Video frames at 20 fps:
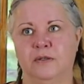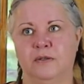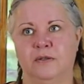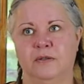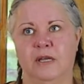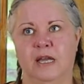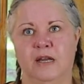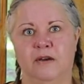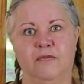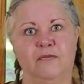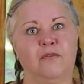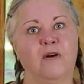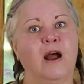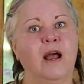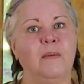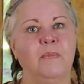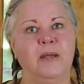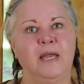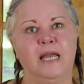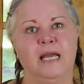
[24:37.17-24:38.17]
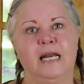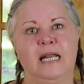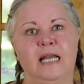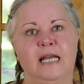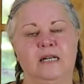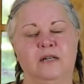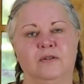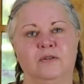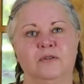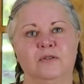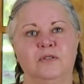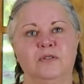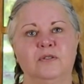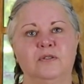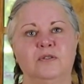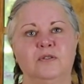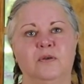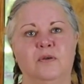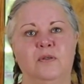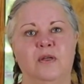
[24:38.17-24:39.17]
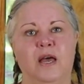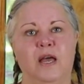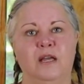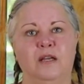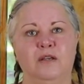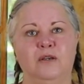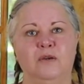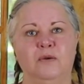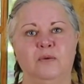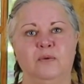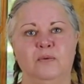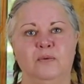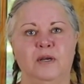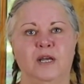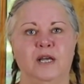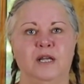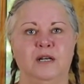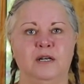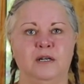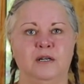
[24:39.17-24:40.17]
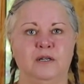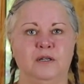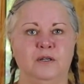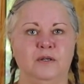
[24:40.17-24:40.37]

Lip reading: like fry pan handles, so that you can